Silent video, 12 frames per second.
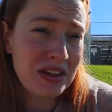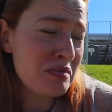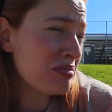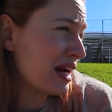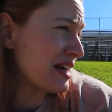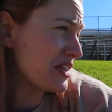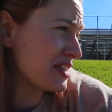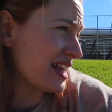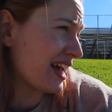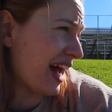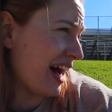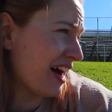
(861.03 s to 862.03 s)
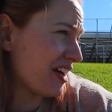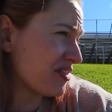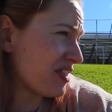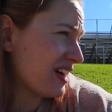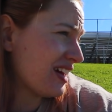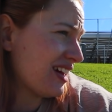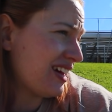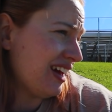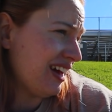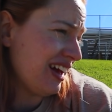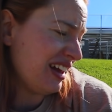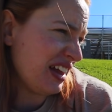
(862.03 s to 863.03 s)
but I just like have
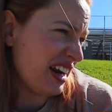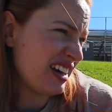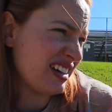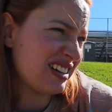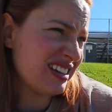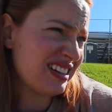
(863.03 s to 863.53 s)
a lot of